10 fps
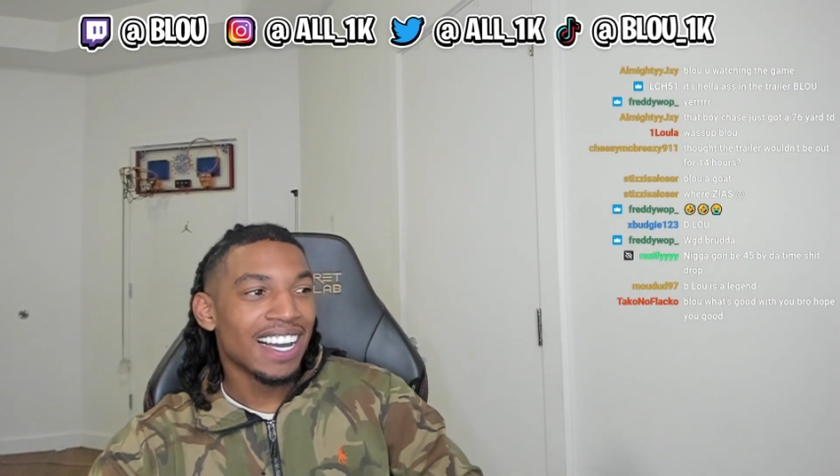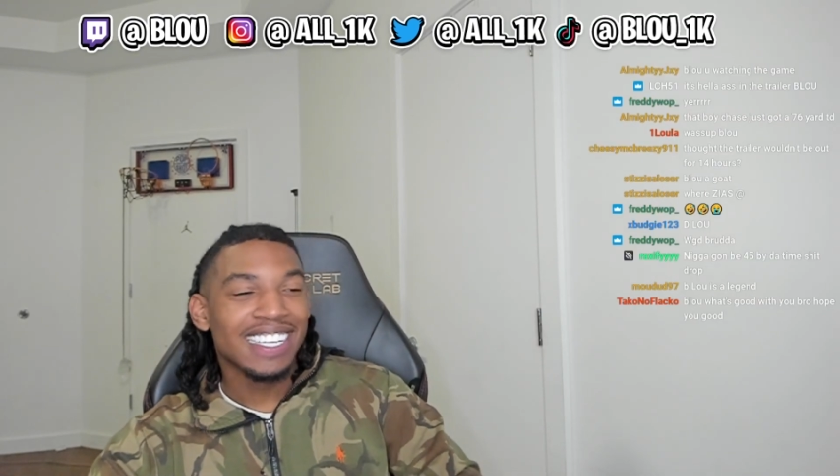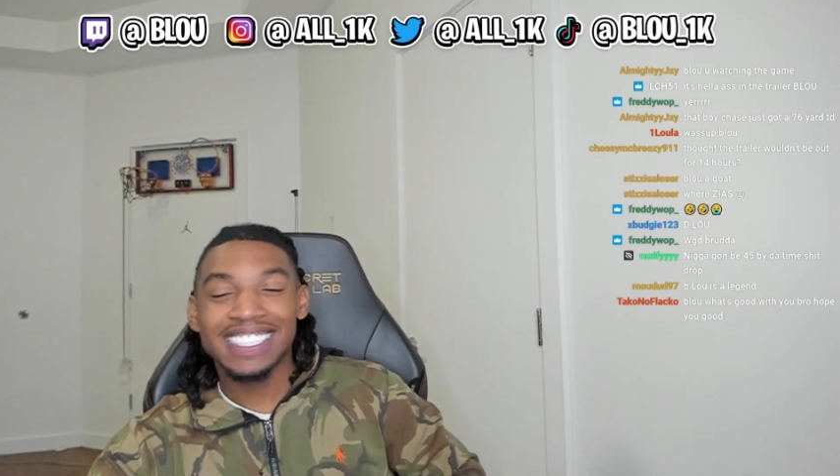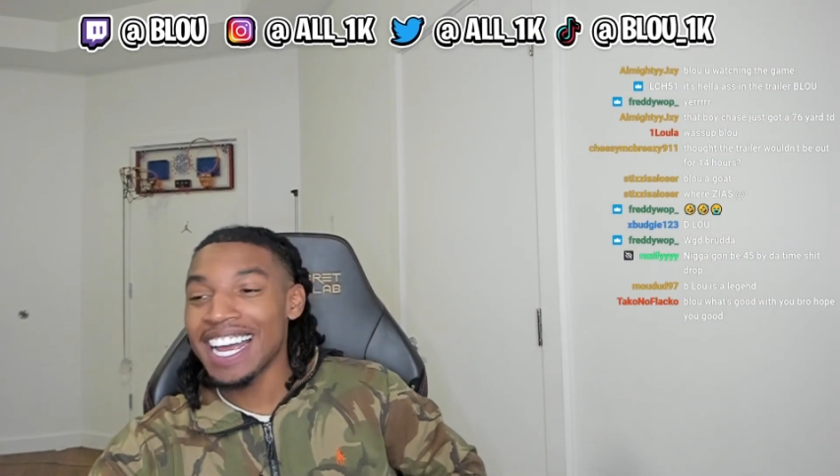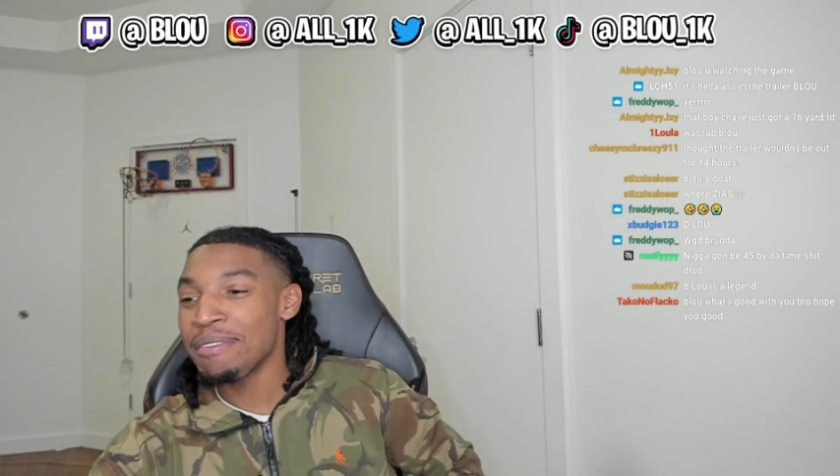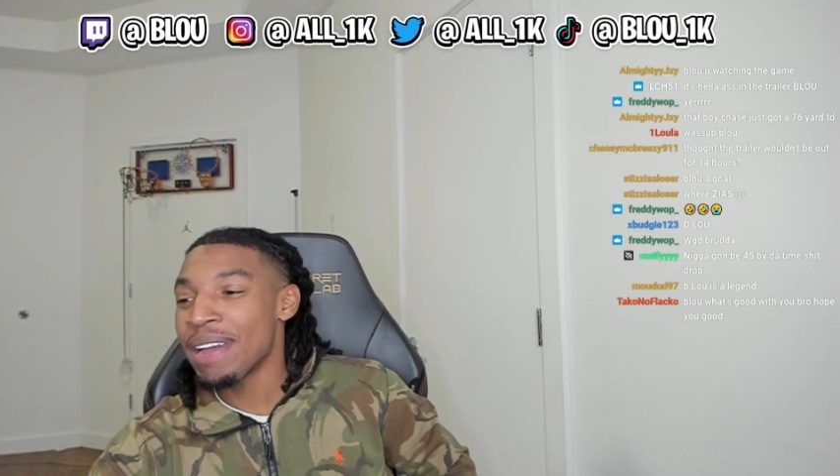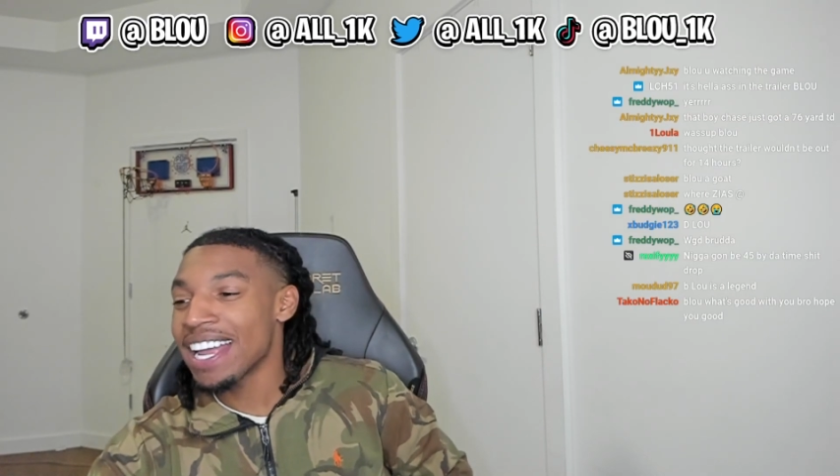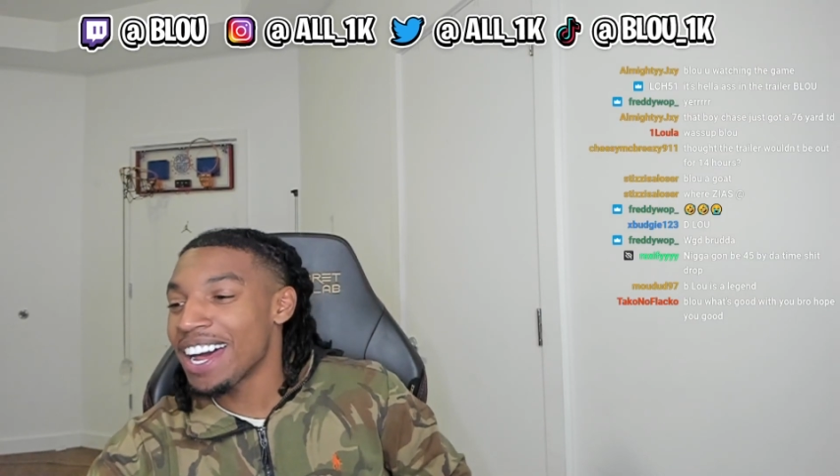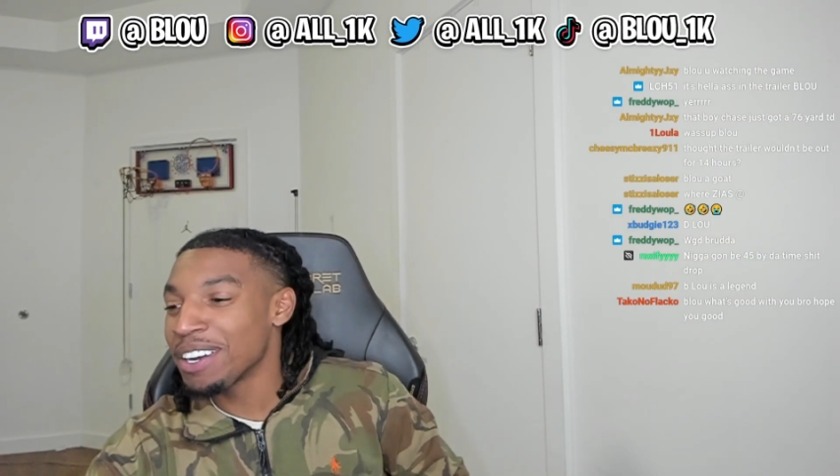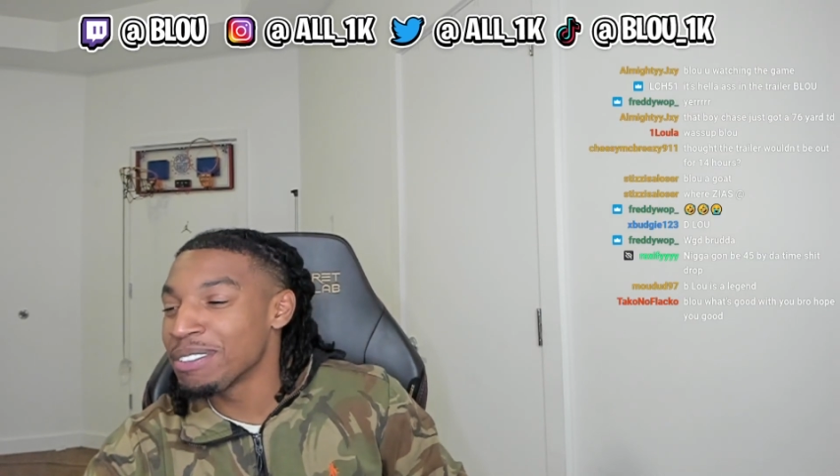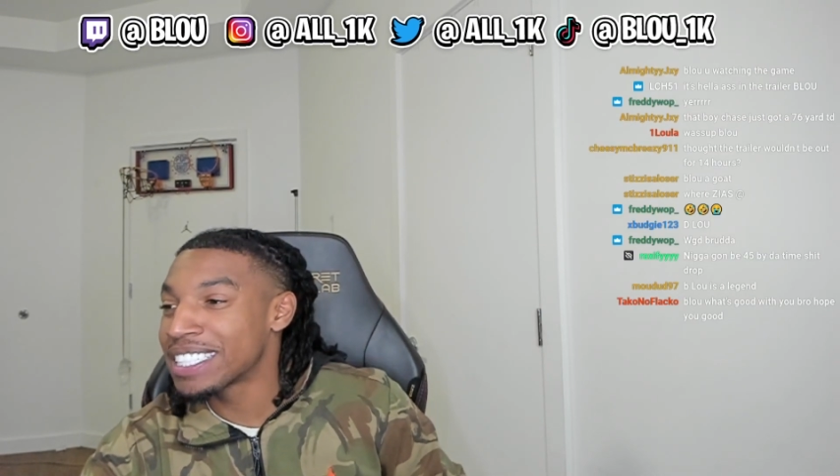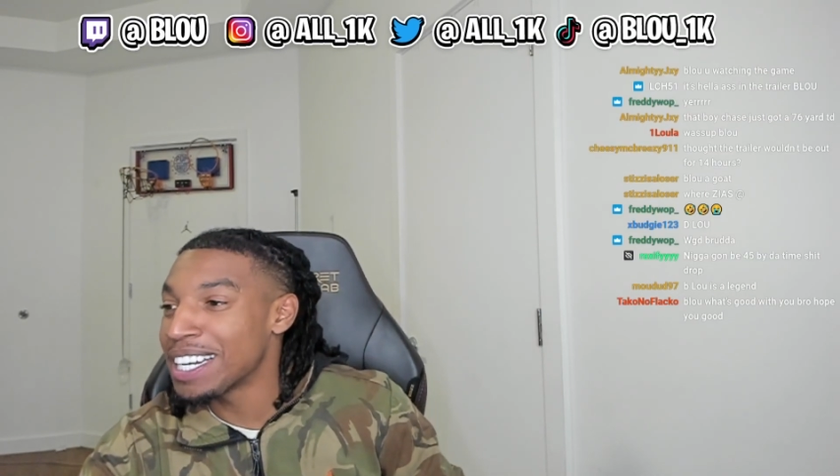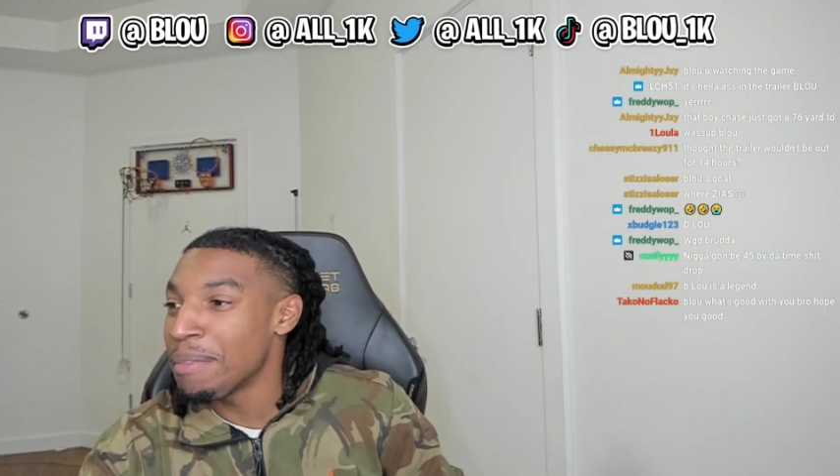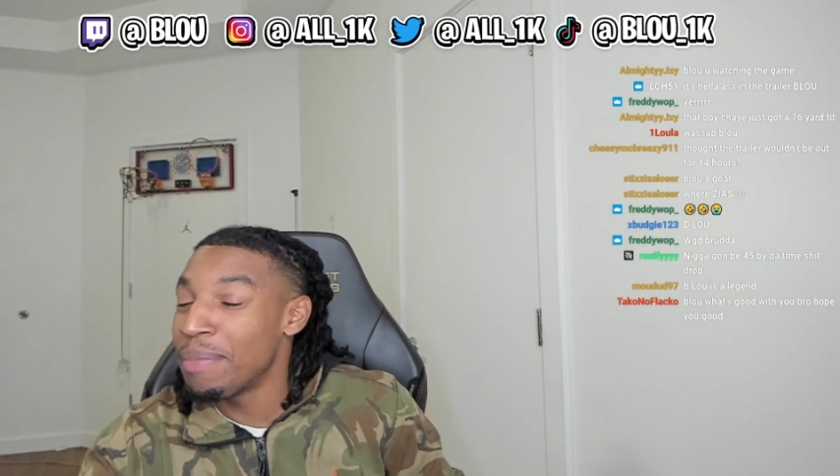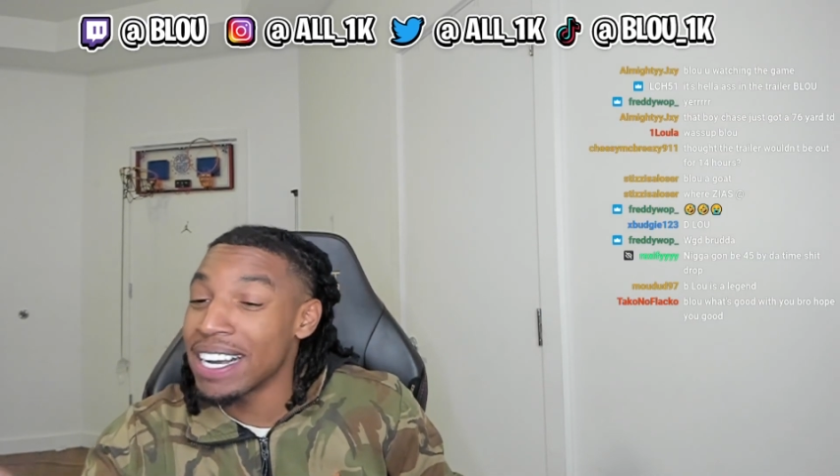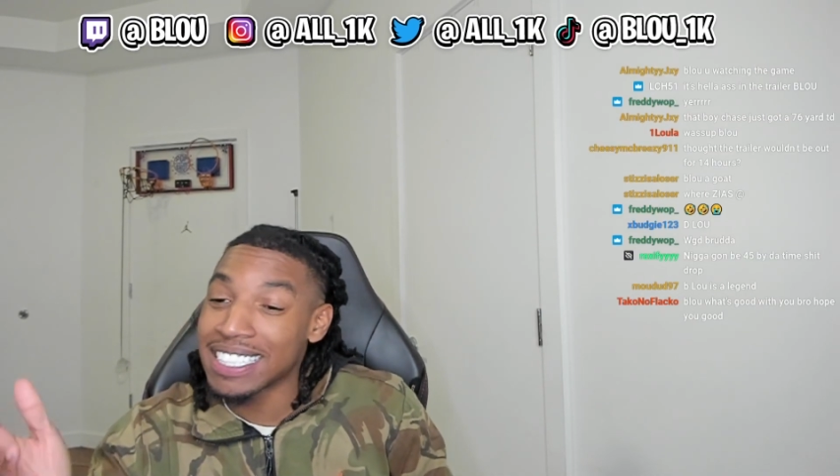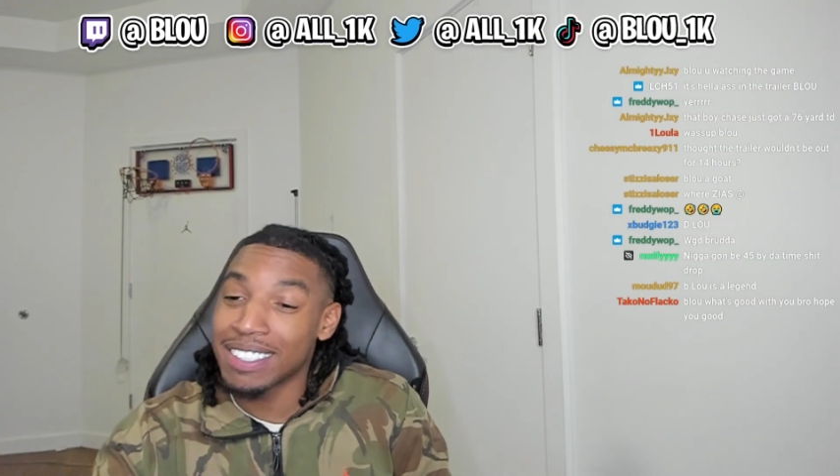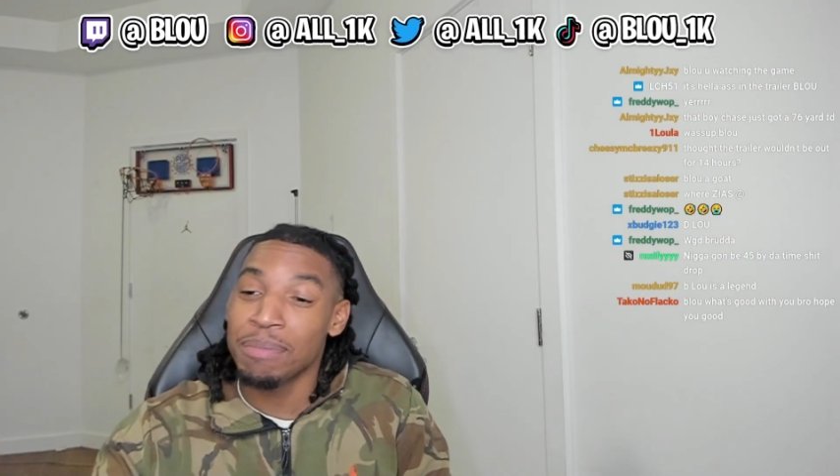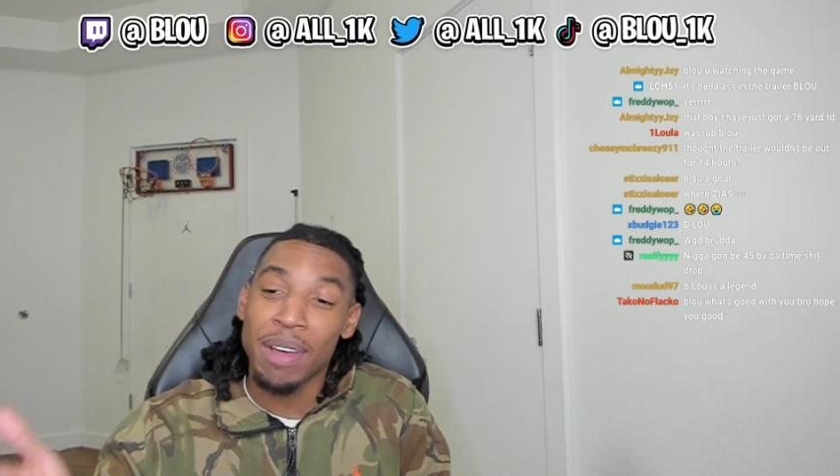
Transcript: Chat, man, y'all know I'm saying the best